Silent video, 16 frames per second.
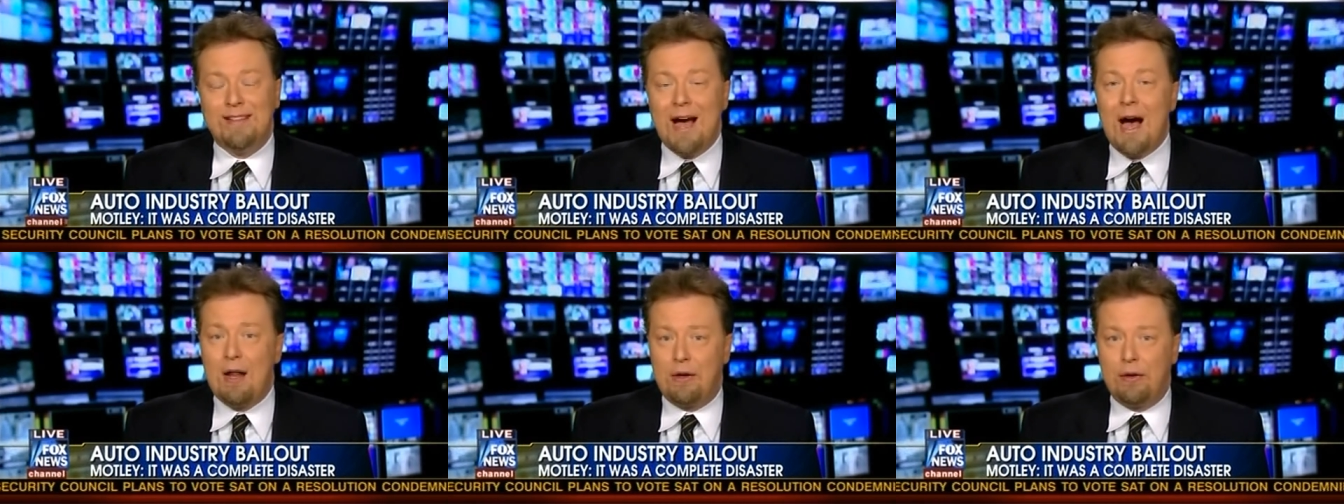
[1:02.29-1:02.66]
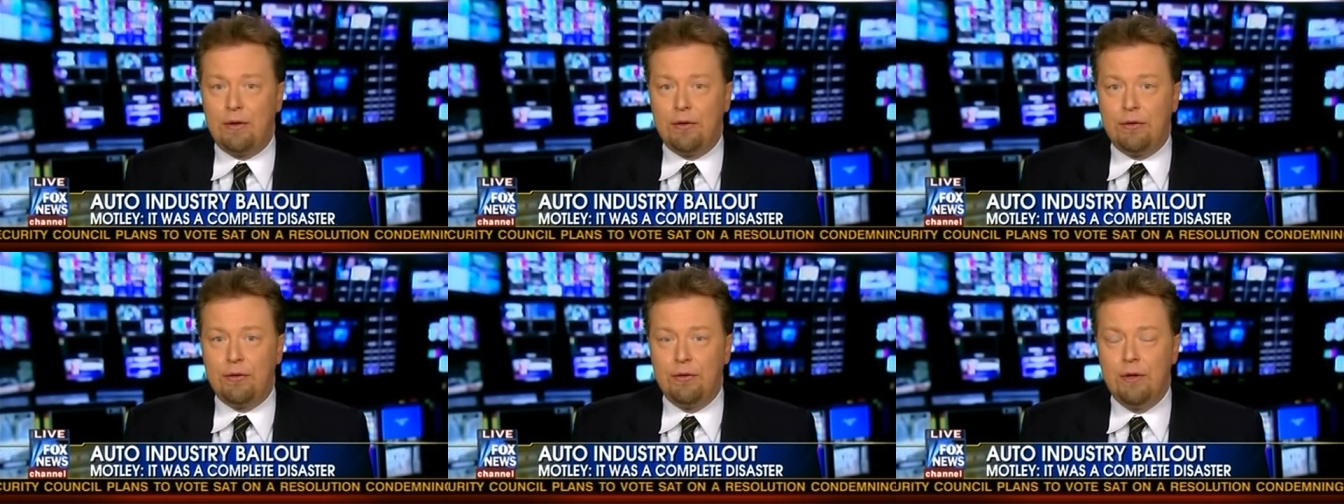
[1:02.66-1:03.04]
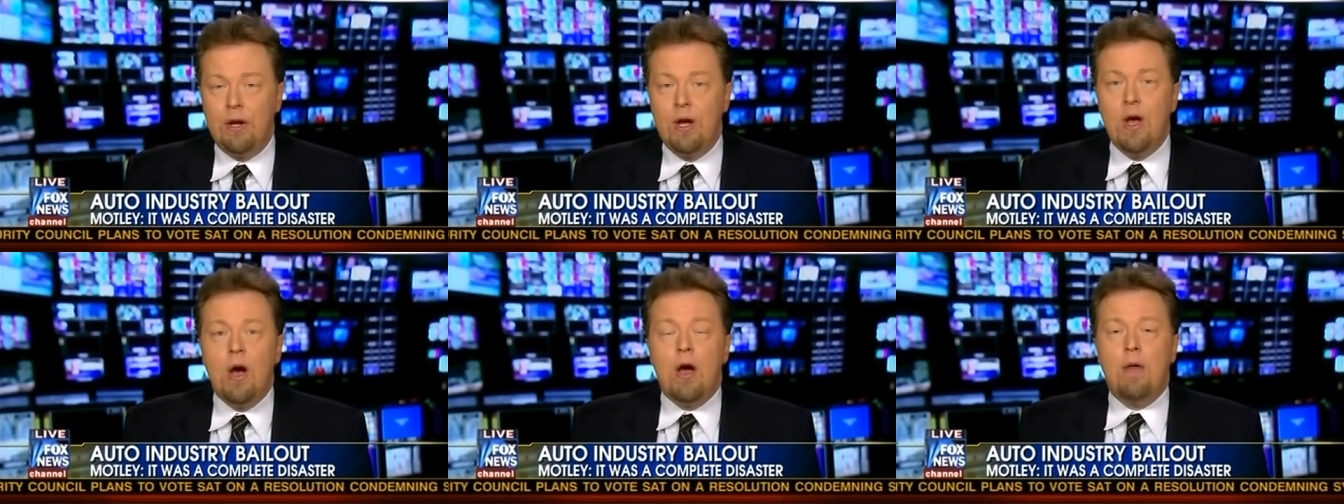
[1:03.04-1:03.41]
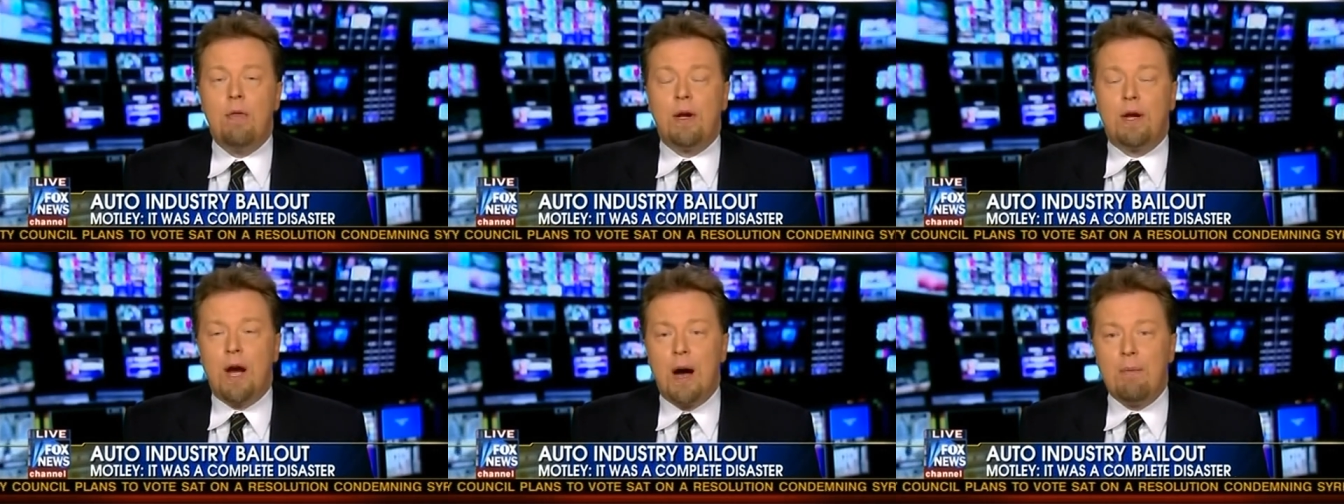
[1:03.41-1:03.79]

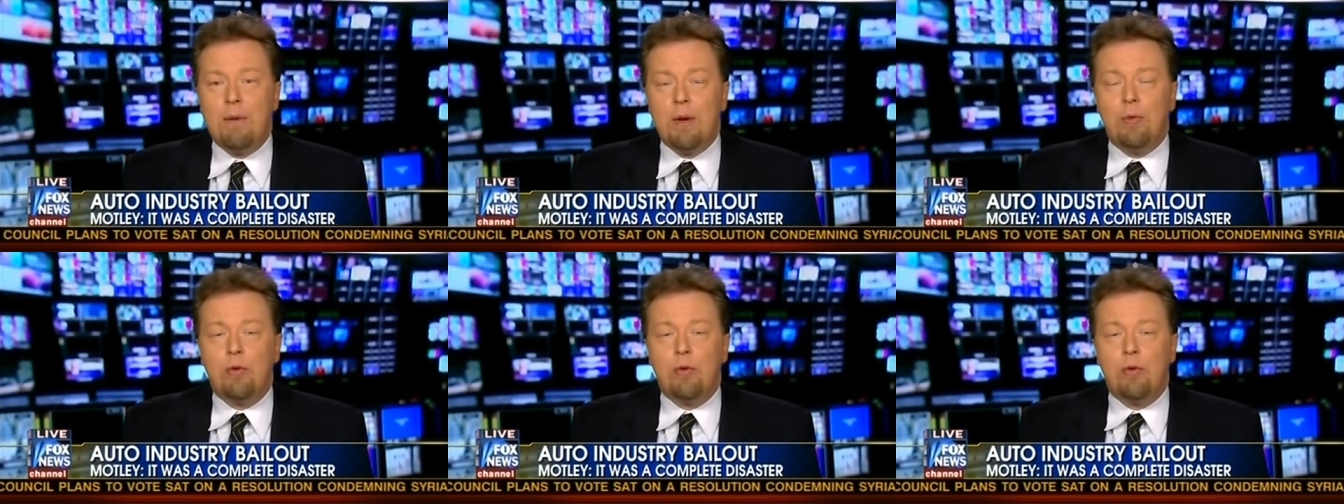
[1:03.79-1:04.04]
The company